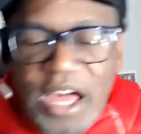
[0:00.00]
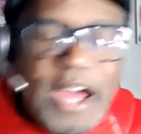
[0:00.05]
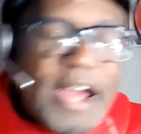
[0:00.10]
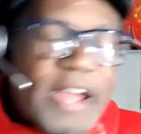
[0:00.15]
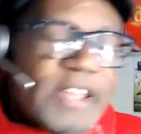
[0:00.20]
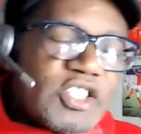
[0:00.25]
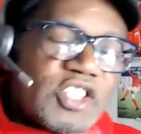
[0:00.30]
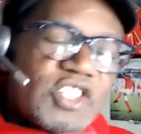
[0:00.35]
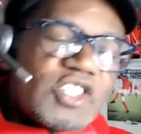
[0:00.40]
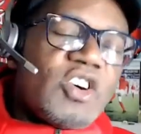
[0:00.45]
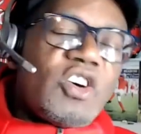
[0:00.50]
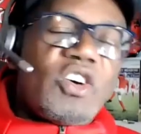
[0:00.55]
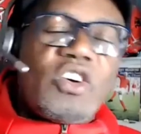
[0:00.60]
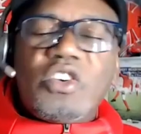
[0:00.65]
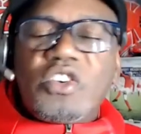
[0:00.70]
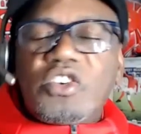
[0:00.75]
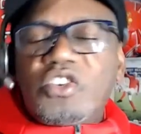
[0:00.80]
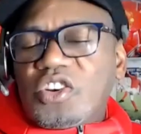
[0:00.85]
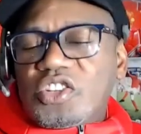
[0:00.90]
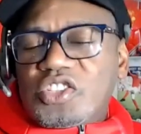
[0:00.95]
and just go
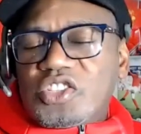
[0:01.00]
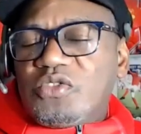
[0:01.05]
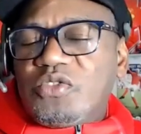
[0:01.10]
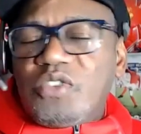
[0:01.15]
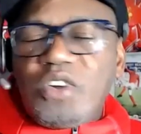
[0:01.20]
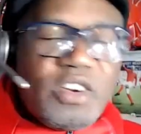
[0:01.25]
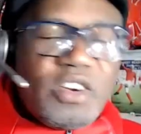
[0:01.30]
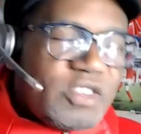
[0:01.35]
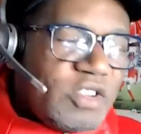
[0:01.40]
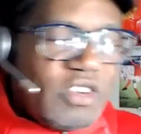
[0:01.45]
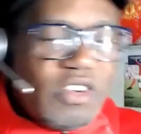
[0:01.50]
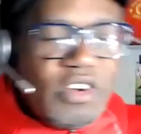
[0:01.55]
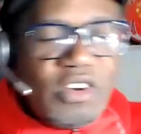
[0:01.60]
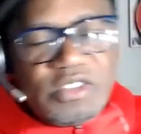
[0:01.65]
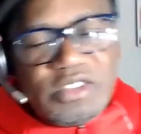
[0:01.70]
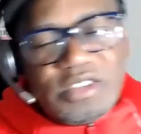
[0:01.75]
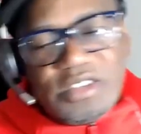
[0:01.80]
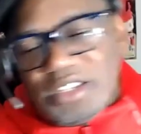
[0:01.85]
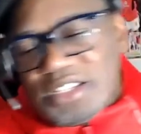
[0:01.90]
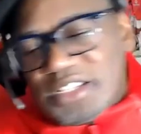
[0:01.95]
across the road and go
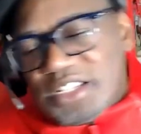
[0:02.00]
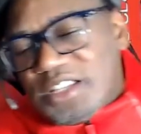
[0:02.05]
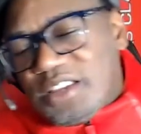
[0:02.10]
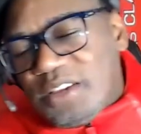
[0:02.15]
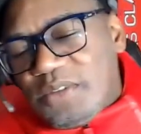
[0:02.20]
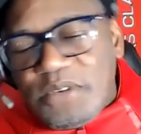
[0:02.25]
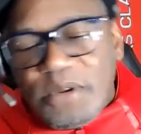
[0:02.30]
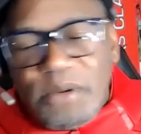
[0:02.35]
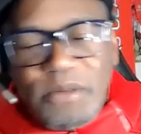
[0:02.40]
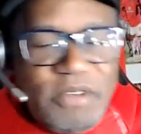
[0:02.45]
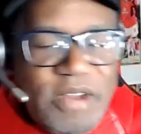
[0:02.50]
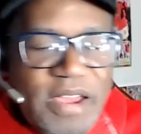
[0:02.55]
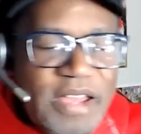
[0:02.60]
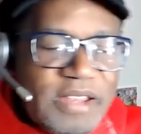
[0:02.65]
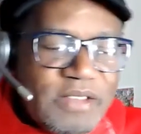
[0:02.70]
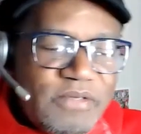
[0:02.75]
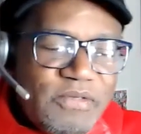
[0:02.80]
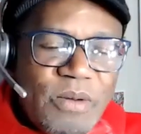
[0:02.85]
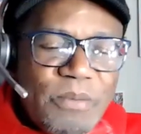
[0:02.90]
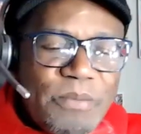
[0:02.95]
to the city from
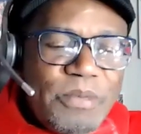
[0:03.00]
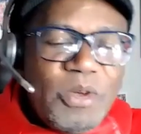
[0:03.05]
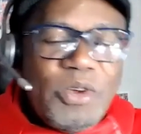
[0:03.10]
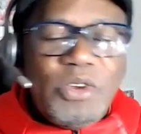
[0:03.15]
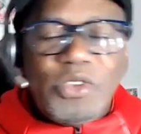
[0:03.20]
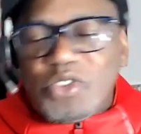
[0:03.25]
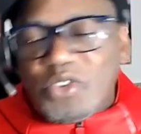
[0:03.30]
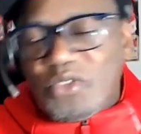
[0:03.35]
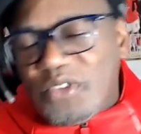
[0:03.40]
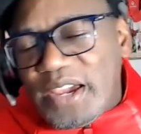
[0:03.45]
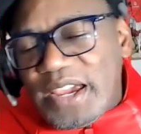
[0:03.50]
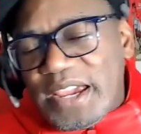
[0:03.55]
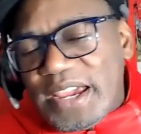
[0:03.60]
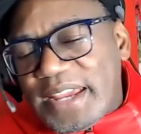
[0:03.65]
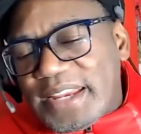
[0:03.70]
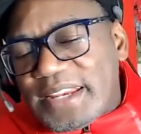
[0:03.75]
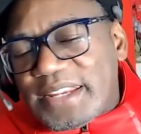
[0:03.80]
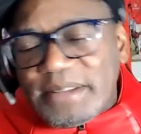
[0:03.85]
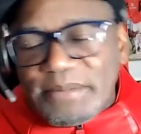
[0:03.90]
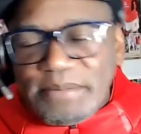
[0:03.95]
blue to
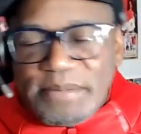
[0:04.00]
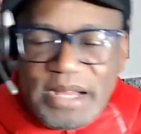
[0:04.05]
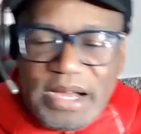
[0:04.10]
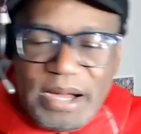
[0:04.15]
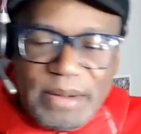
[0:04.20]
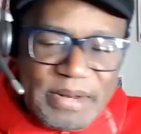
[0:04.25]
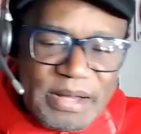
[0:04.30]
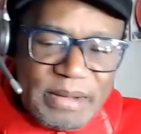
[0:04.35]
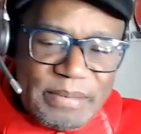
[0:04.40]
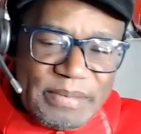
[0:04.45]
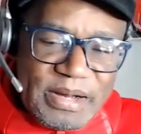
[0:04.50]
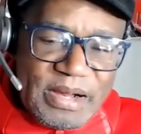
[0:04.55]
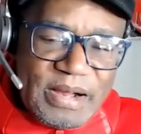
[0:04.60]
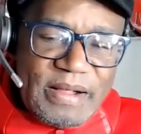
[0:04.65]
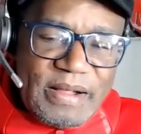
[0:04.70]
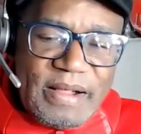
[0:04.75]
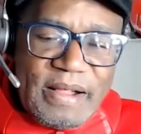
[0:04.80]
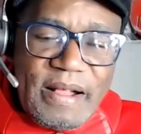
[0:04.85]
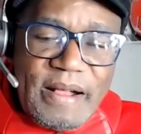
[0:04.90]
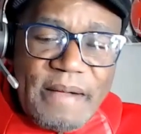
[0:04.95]
red, blah blah blah.
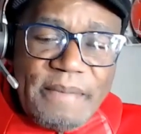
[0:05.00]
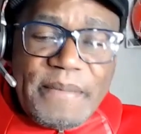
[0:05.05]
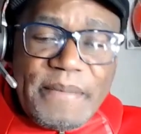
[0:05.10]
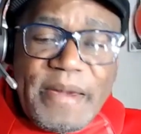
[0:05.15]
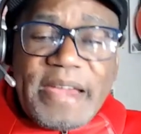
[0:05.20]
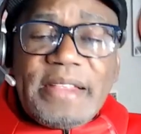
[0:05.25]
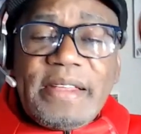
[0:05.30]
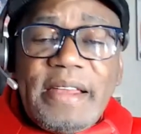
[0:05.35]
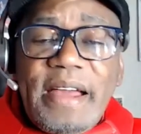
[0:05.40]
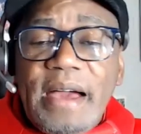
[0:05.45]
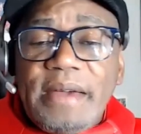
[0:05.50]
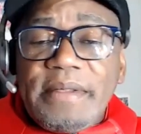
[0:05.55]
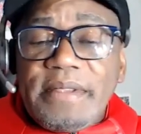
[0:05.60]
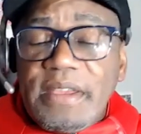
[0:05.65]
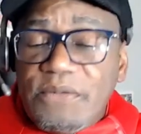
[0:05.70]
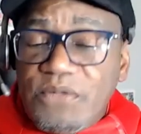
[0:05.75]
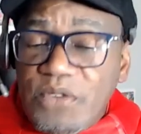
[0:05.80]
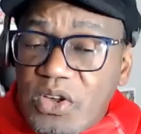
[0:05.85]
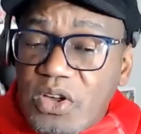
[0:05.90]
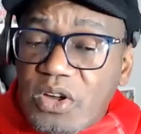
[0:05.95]
Man, and
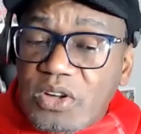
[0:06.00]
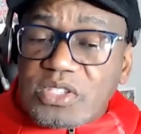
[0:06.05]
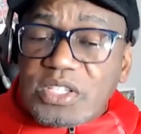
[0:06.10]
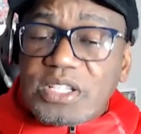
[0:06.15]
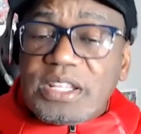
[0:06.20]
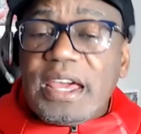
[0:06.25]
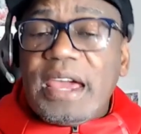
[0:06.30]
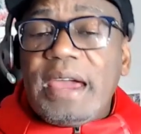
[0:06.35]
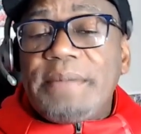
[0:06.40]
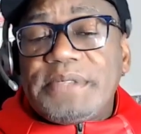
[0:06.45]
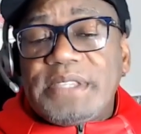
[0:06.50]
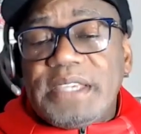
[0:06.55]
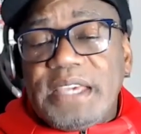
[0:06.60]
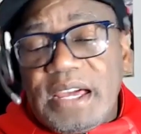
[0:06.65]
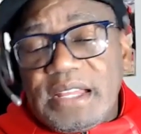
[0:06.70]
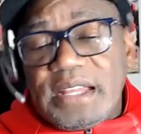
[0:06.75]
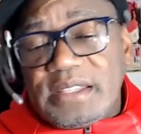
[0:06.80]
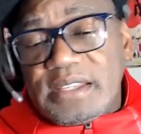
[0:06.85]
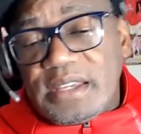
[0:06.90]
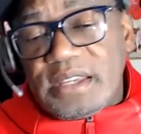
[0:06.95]
if you go to the Empty
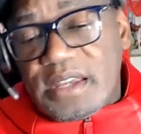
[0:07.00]
Hat.